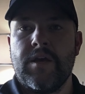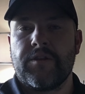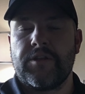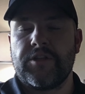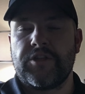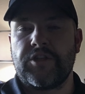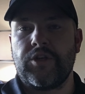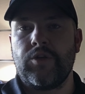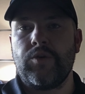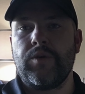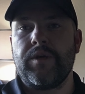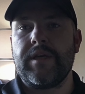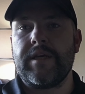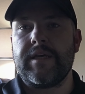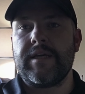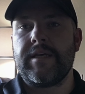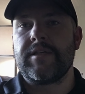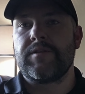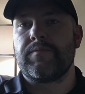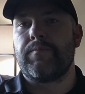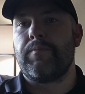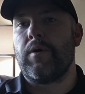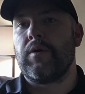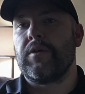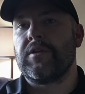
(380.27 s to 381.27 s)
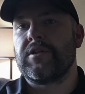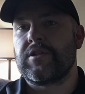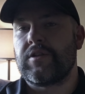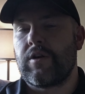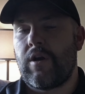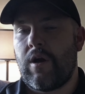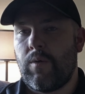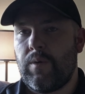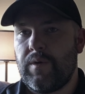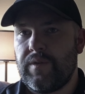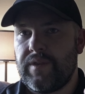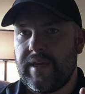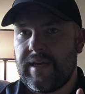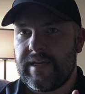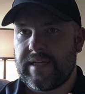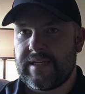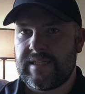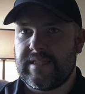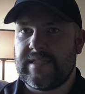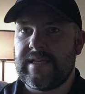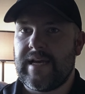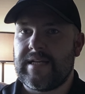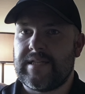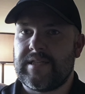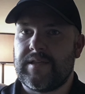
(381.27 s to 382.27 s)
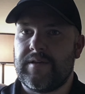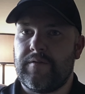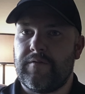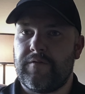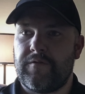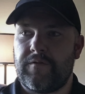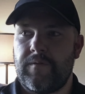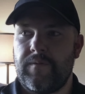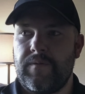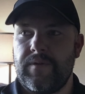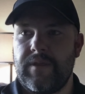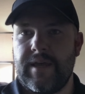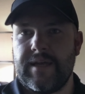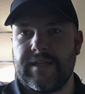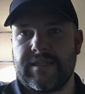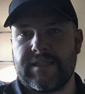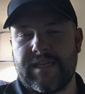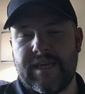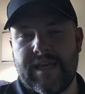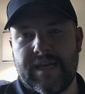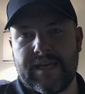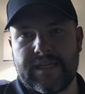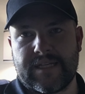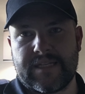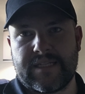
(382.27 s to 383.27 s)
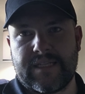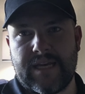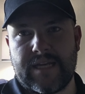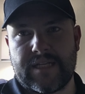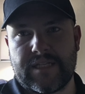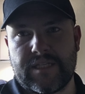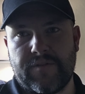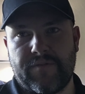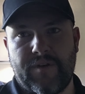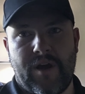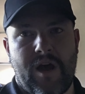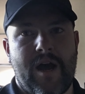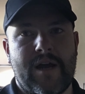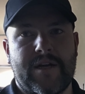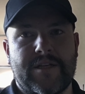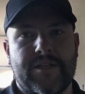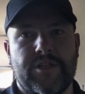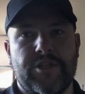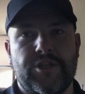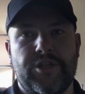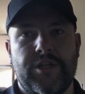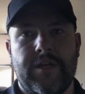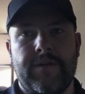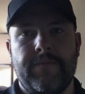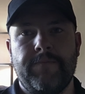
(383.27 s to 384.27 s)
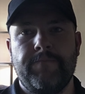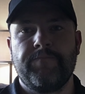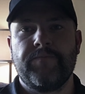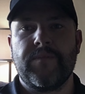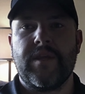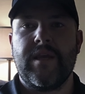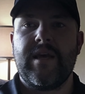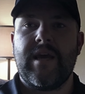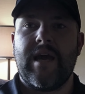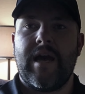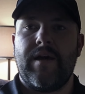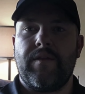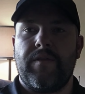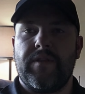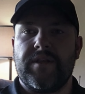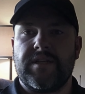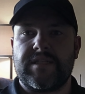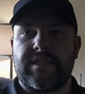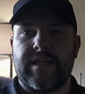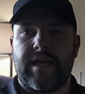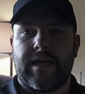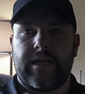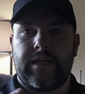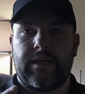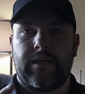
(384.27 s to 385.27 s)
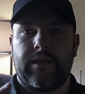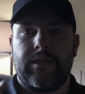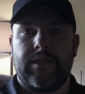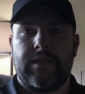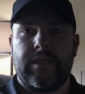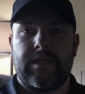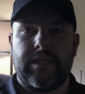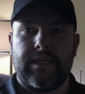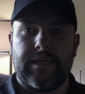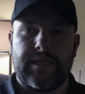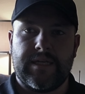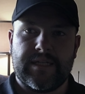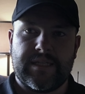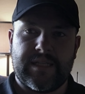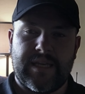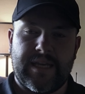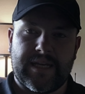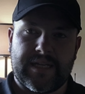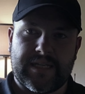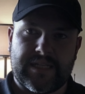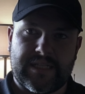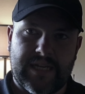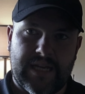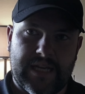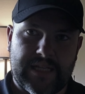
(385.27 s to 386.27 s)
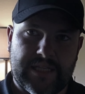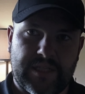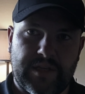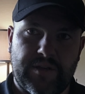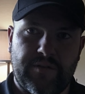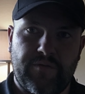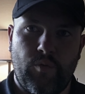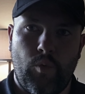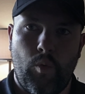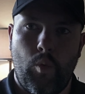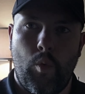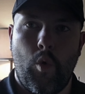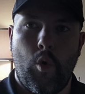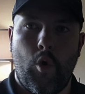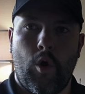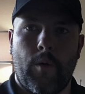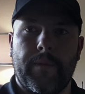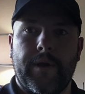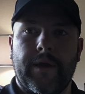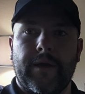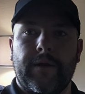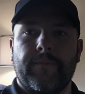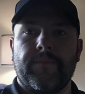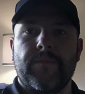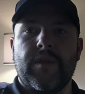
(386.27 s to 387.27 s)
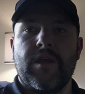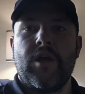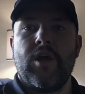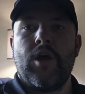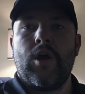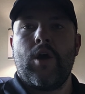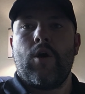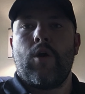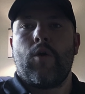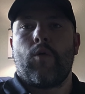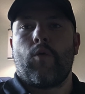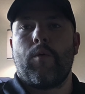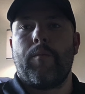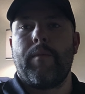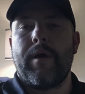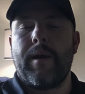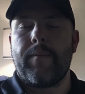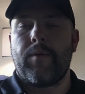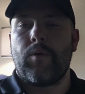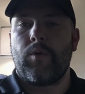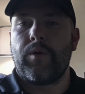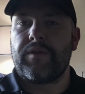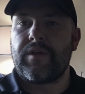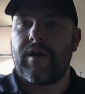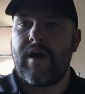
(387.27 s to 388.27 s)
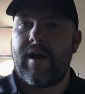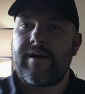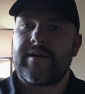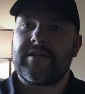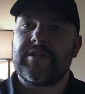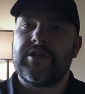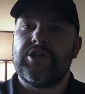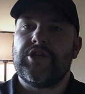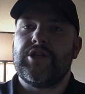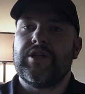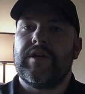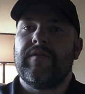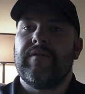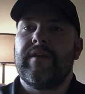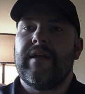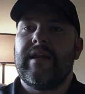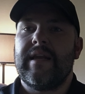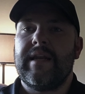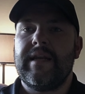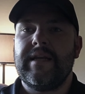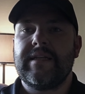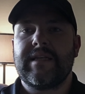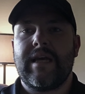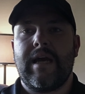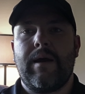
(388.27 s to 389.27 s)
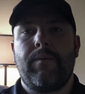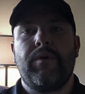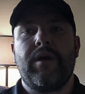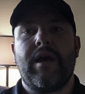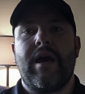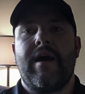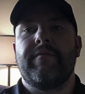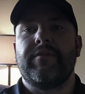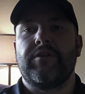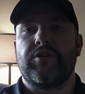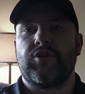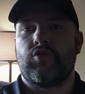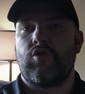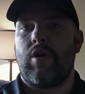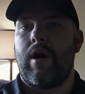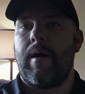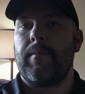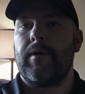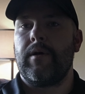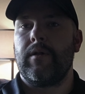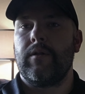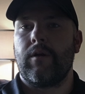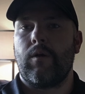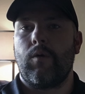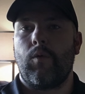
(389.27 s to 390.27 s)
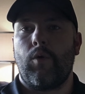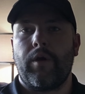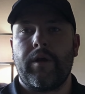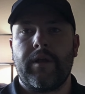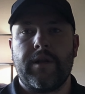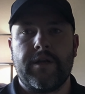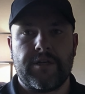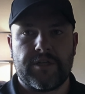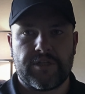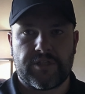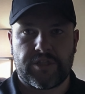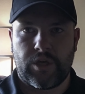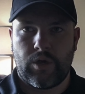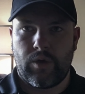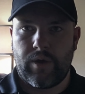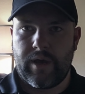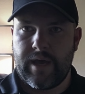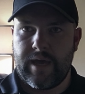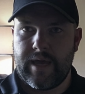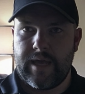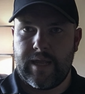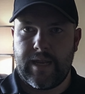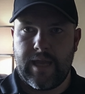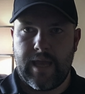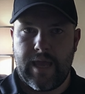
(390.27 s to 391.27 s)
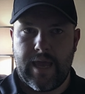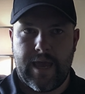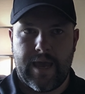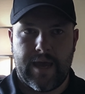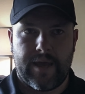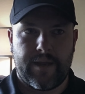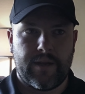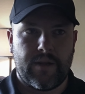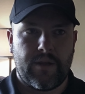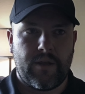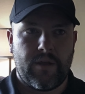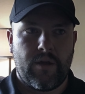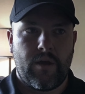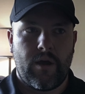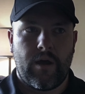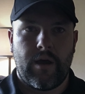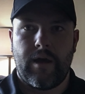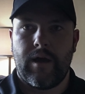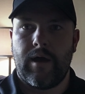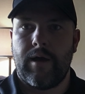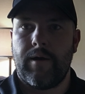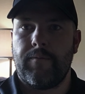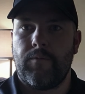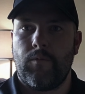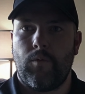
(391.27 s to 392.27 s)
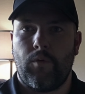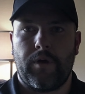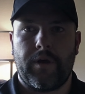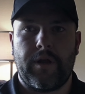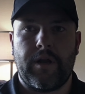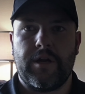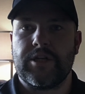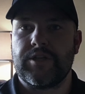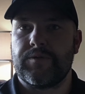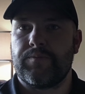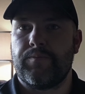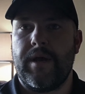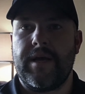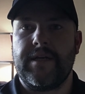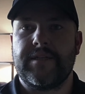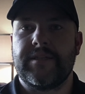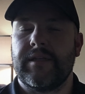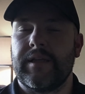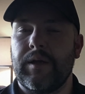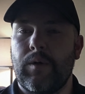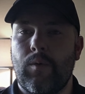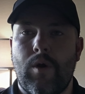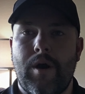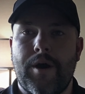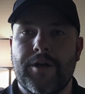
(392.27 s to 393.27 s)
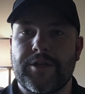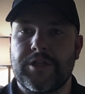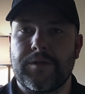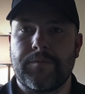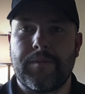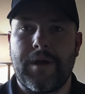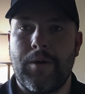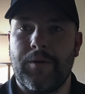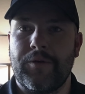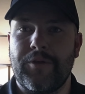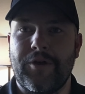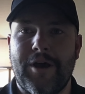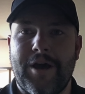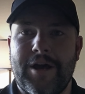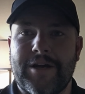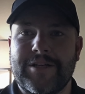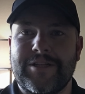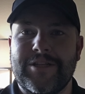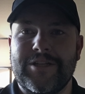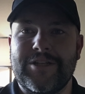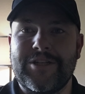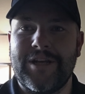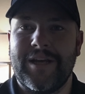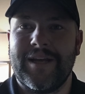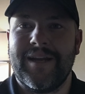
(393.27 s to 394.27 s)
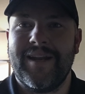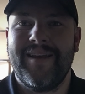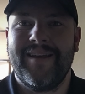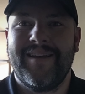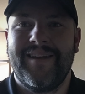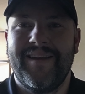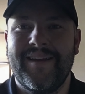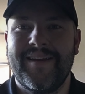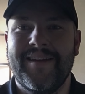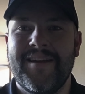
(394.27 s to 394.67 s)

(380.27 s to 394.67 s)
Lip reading: The two E's both start with excessive. It's excessive oxygen, and then the second E is excessive warming. Remember with oxygen that anytime we have a trauma alert, we're going to just go ahead and we're going to just basically wash them out with oxygen.